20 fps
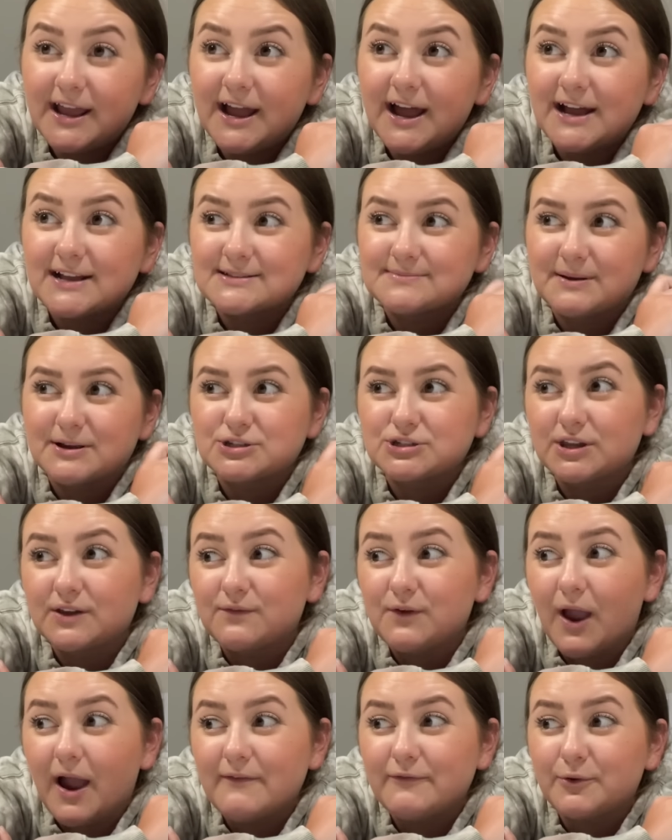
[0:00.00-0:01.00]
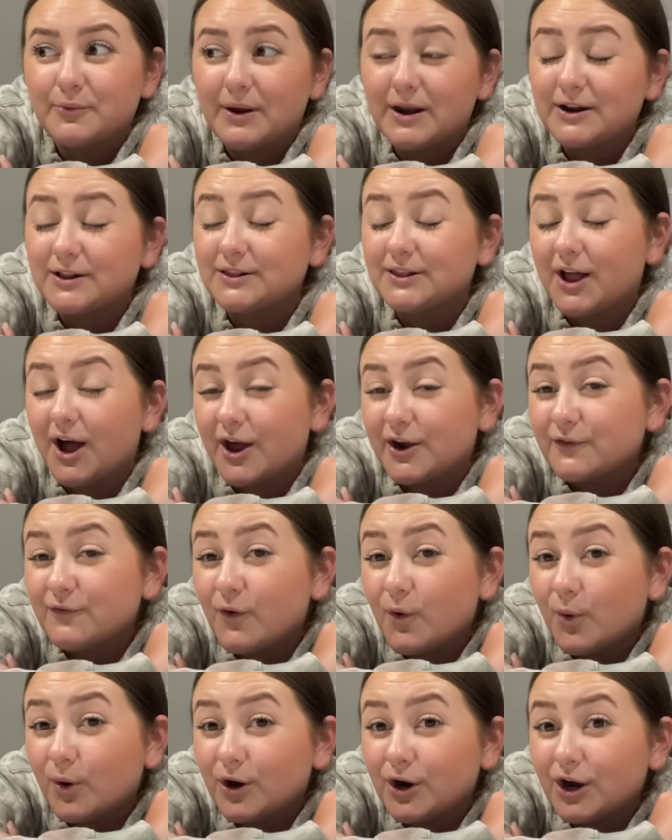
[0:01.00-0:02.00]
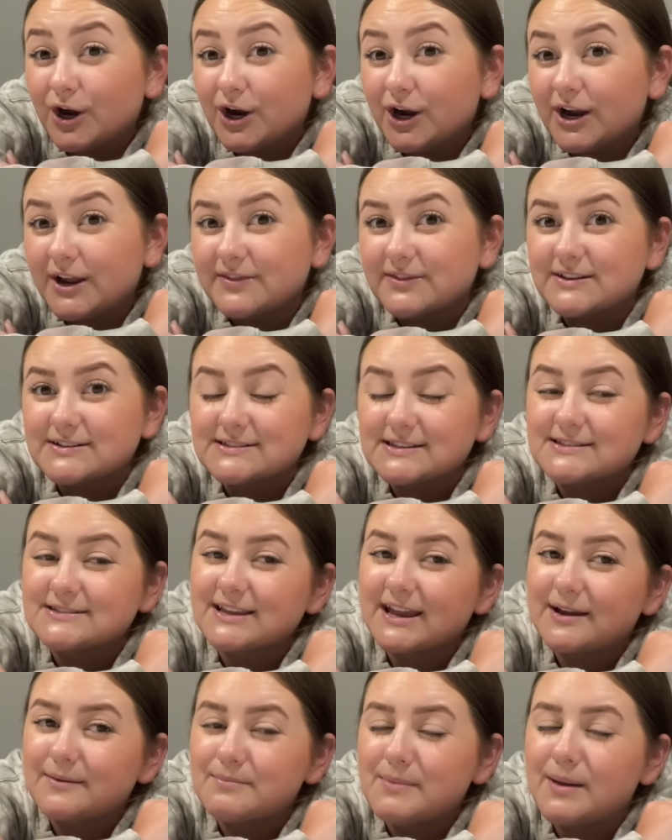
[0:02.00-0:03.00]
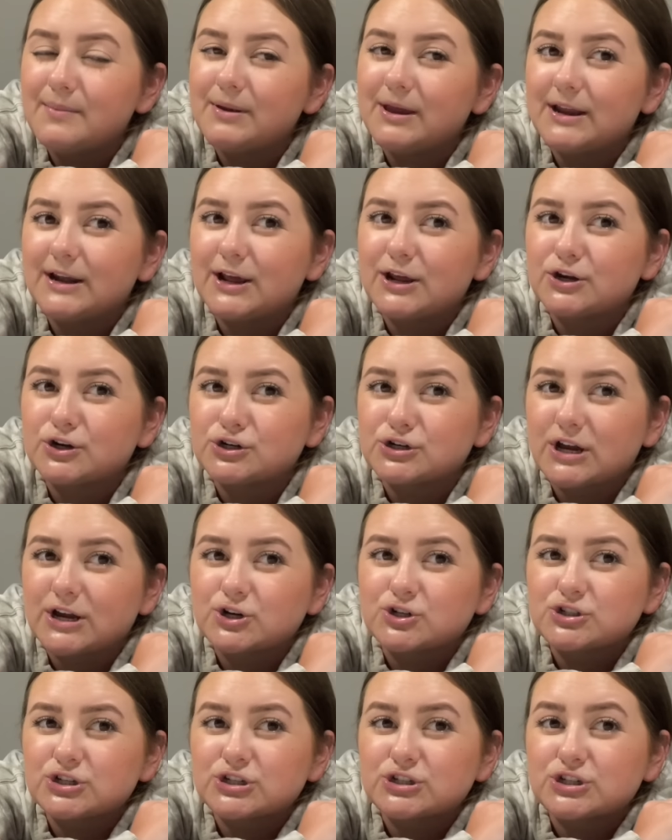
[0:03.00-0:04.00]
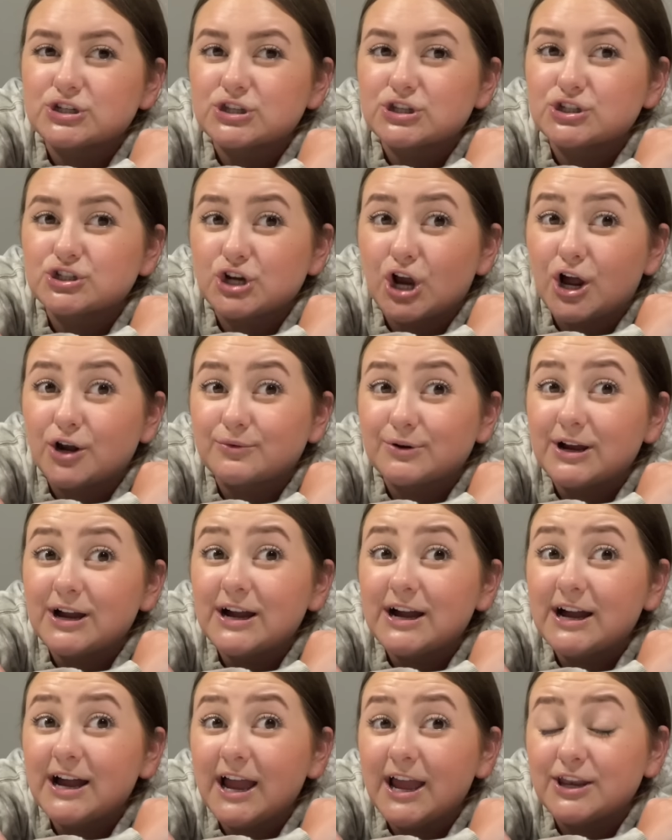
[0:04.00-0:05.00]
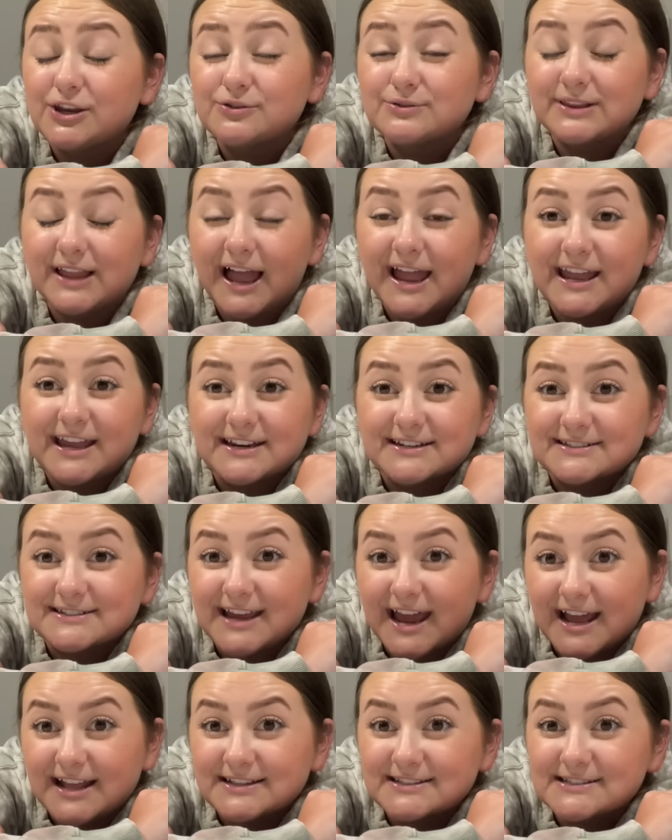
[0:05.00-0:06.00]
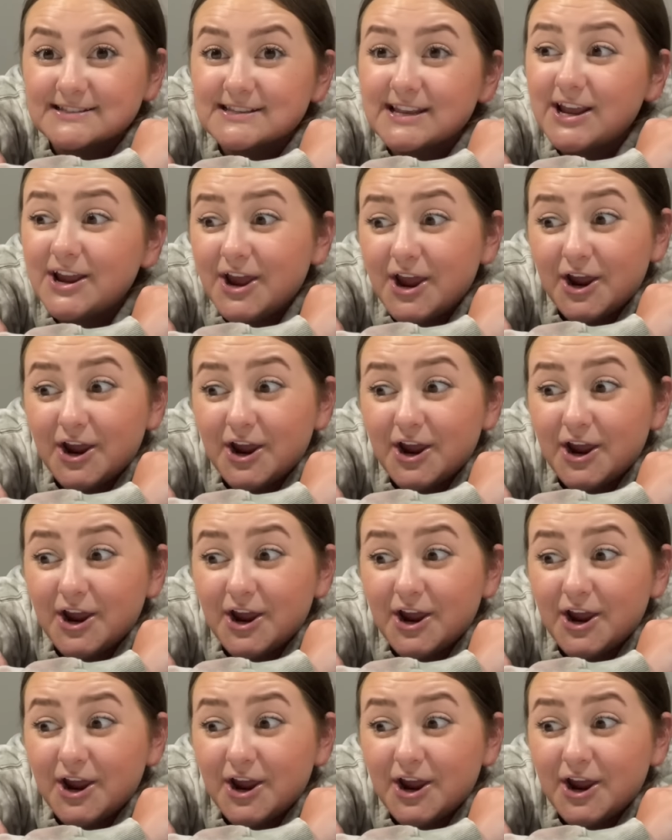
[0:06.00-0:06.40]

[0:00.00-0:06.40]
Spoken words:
especially if you haven't read a lot of horror and this is like maybe an introduction to the genre and you like intense